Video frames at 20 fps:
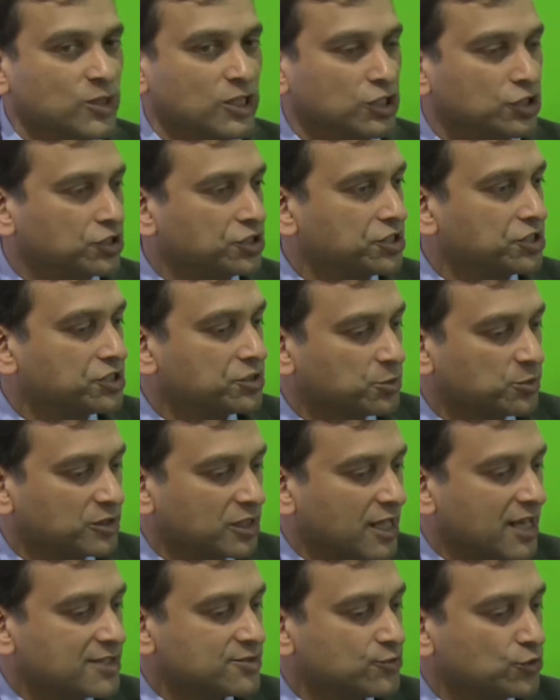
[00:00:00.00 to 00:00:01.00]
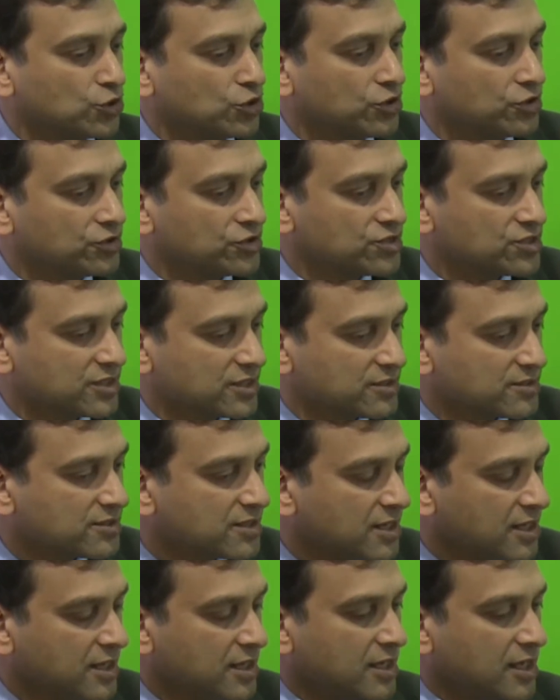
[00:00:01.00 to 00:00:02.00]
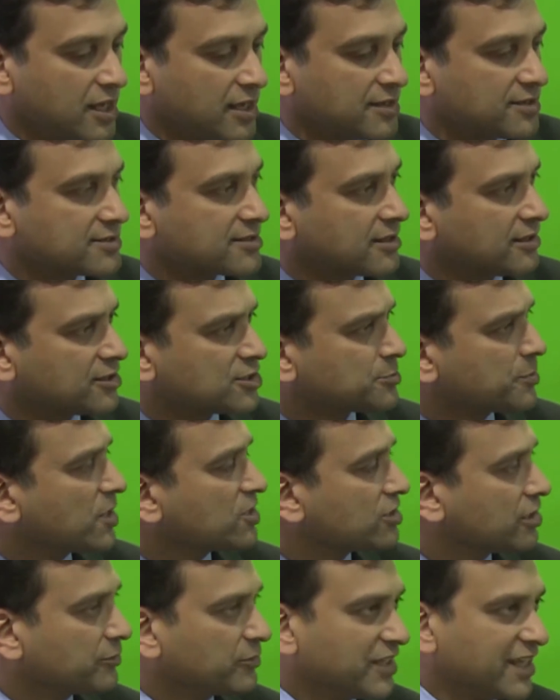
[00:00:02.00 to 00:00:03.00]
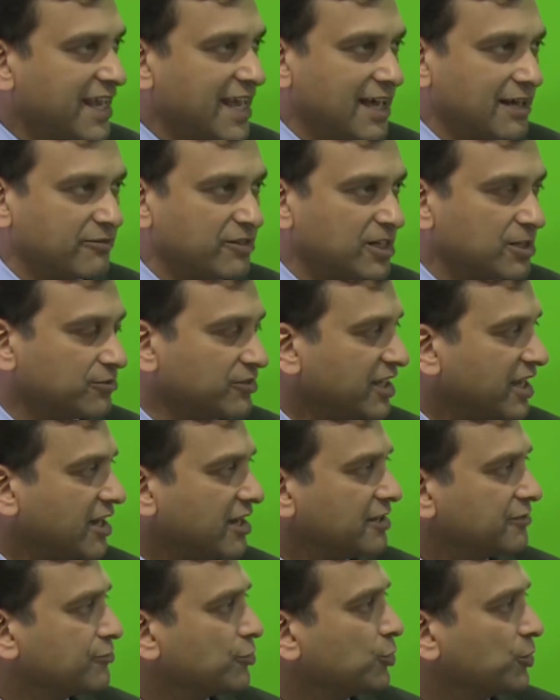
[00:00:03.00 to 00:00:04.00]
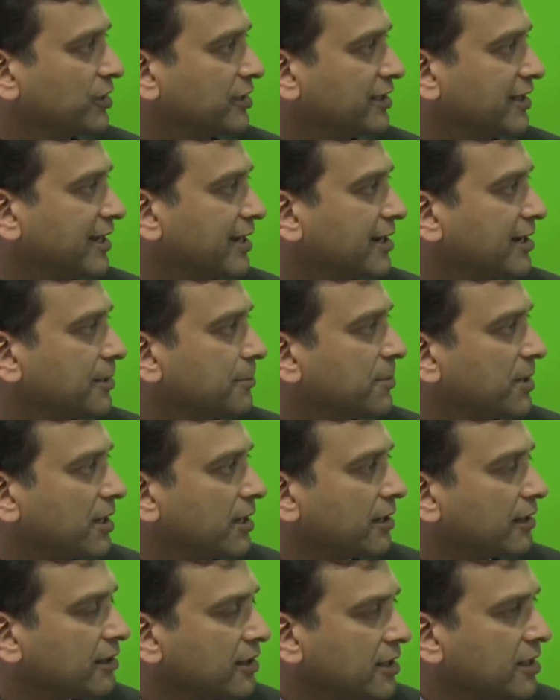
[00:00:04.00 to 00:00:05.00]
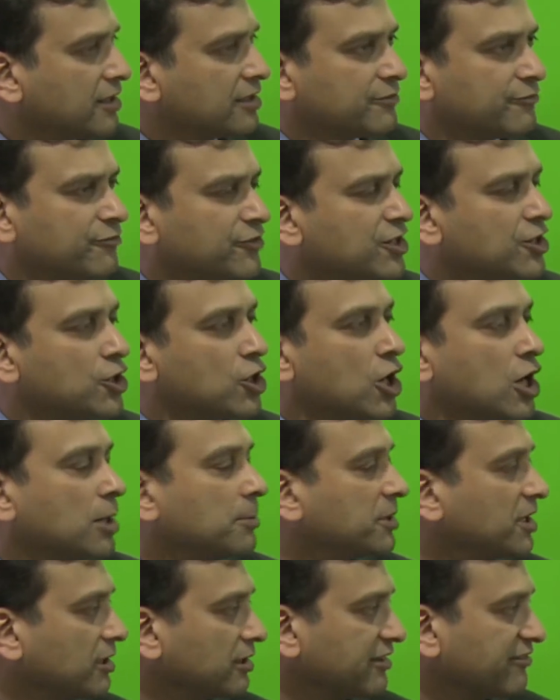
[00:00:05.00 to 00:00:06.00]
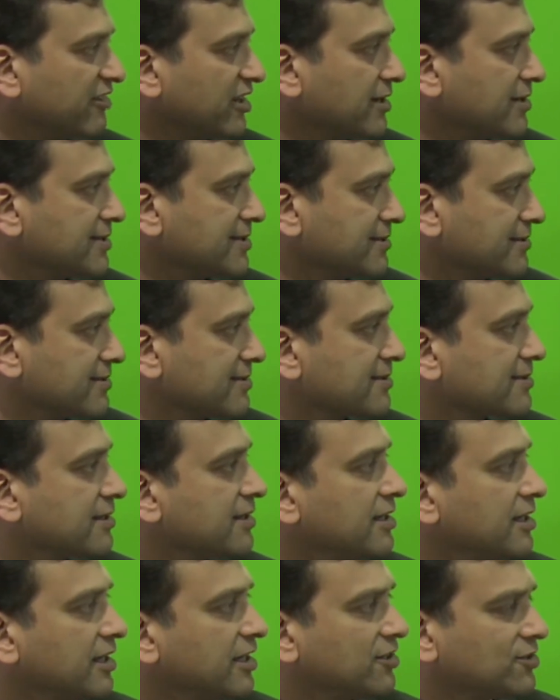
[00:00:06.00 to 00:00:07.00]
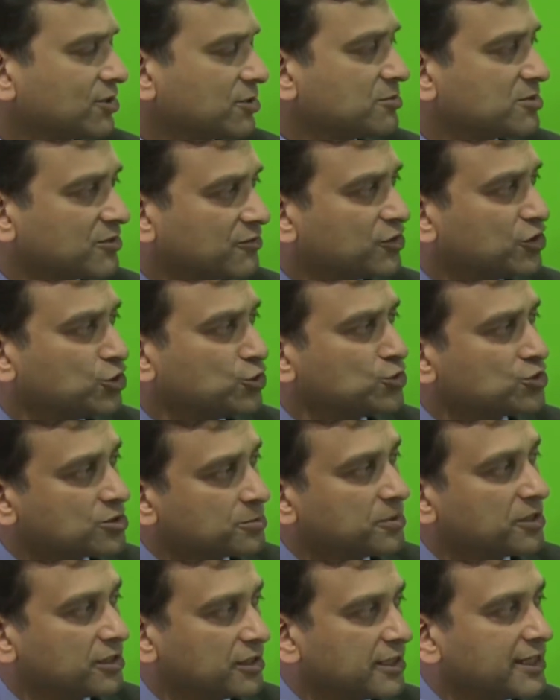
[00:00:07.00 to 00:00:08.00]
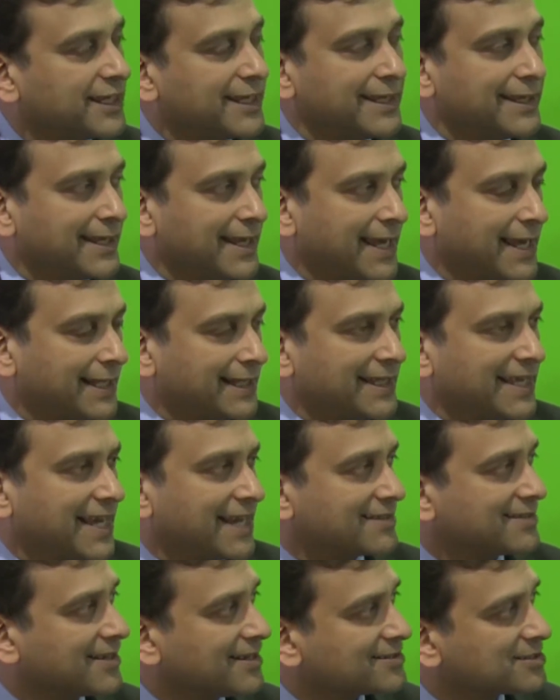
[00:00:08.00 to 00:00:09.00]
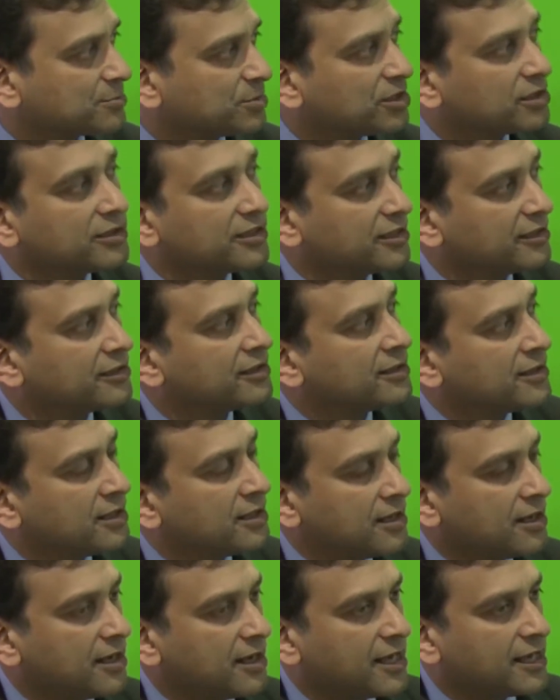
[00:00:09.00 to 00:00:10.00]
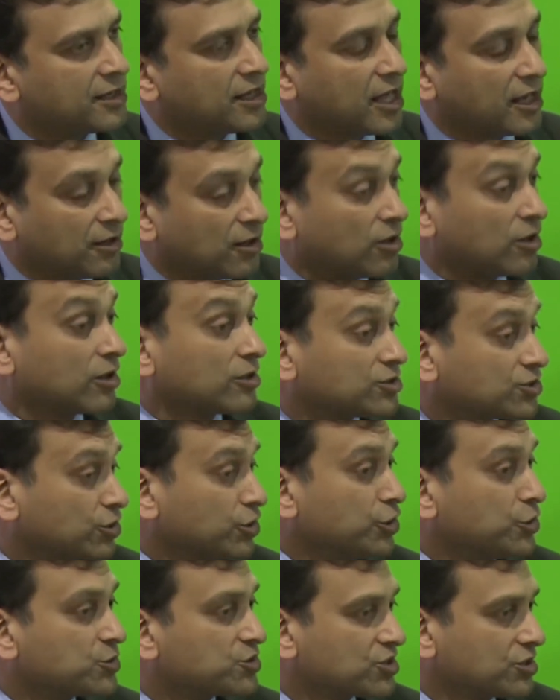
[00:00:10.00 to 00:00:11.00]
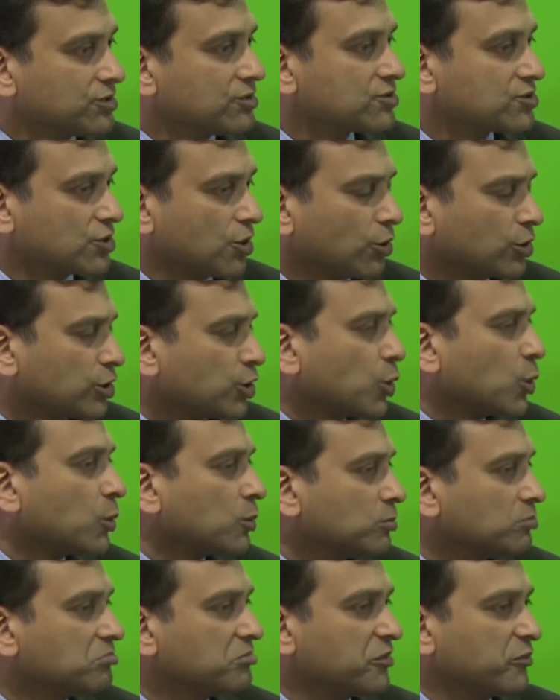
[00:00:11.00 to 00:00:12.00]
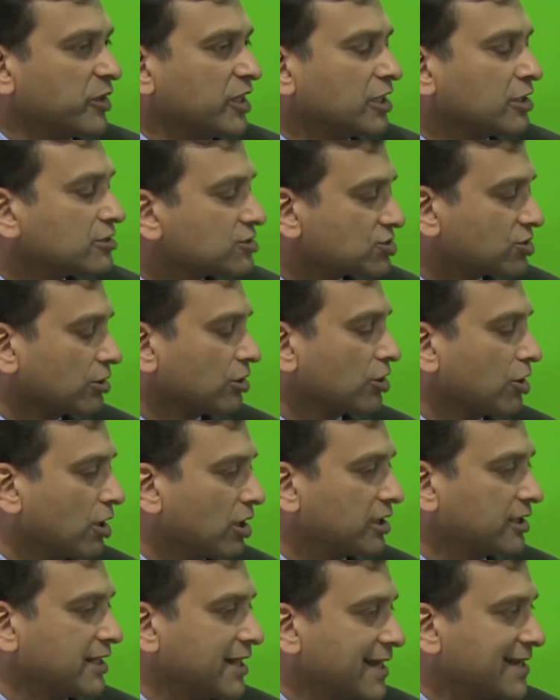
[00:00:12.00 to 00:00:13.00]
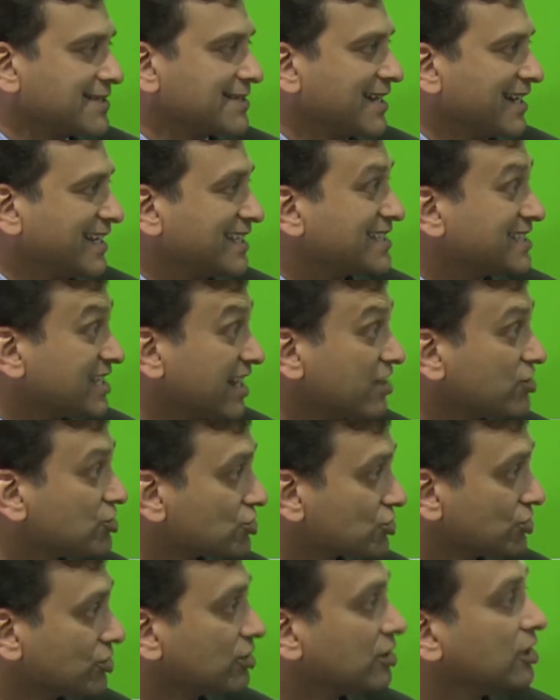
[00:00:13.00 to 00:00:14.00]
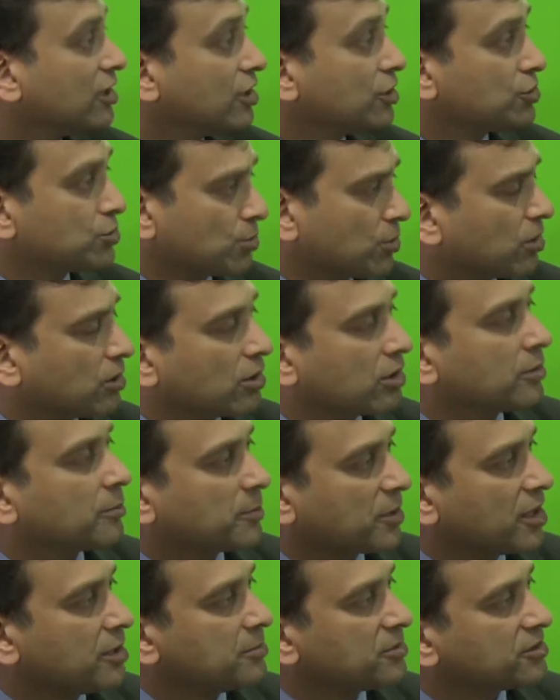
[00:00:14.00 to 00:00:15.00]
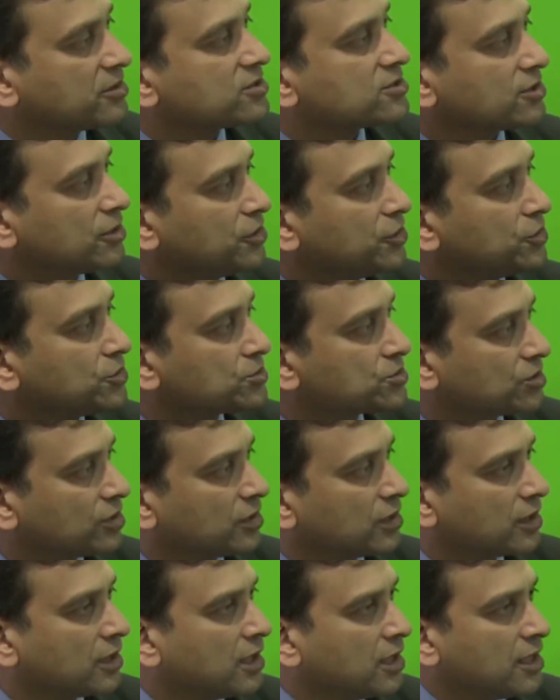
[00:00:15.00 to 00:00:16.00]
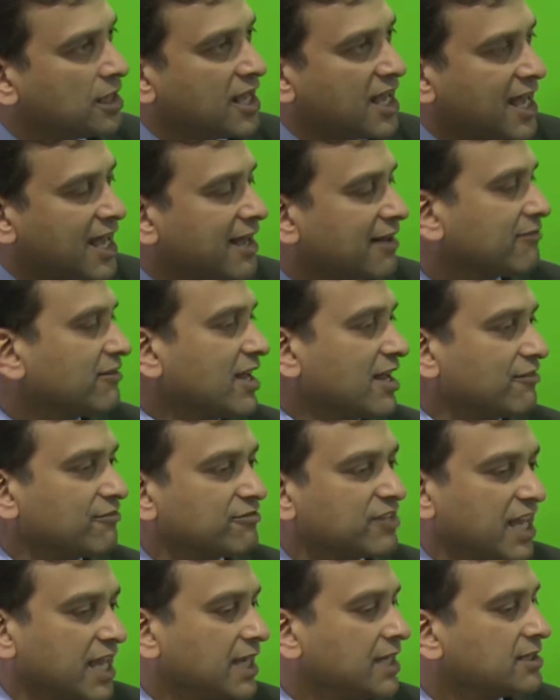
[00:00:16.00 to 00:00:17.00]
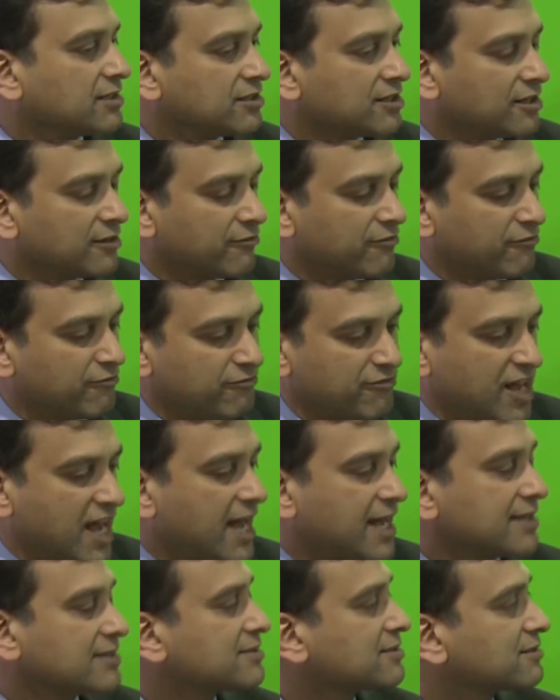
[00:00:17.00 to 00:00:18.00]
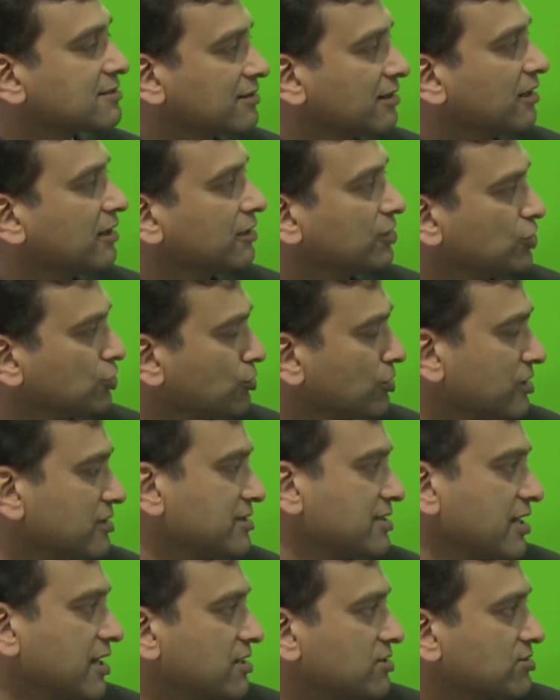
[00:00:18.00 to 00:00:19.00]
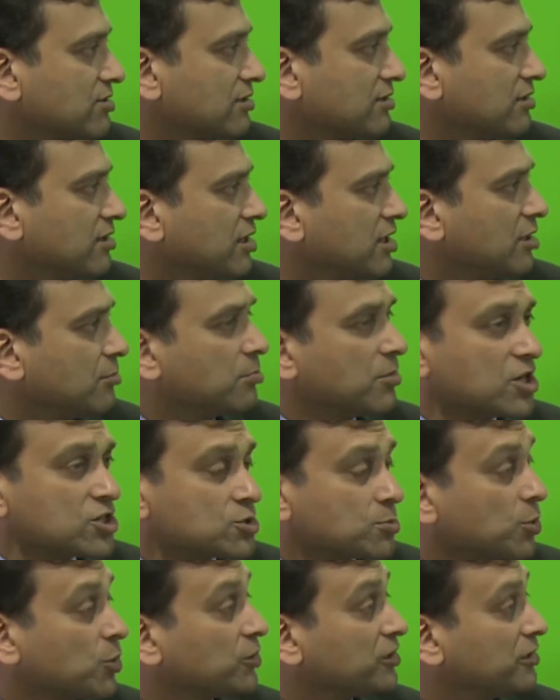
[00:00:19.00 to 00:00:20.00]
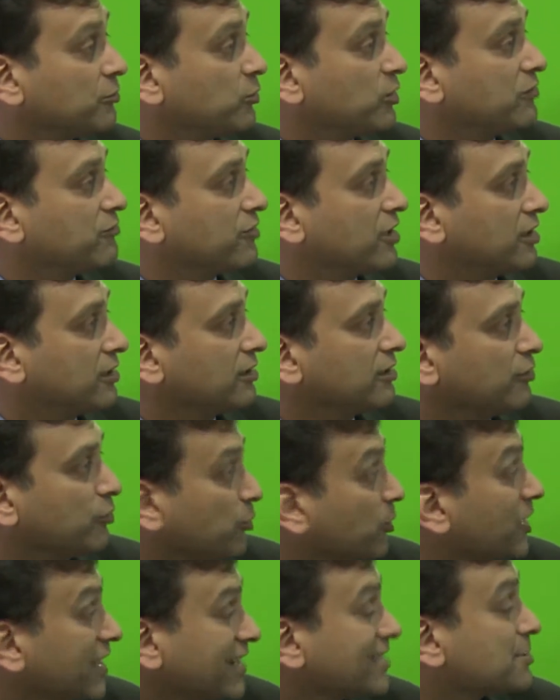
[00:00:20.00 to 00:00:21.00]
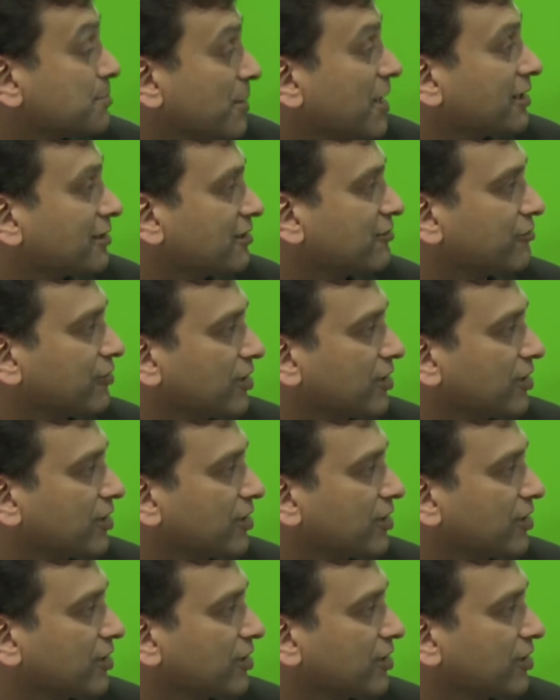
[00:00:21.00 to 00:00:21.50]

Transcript: we learned over the last few years is especially with the advent of the iPhone and the iPad, phenomenal devices in terms of the usability and the accessibility. And our solutions, although we still call it as an extension to our primary solution, have gained vast utilization, much more than we expected,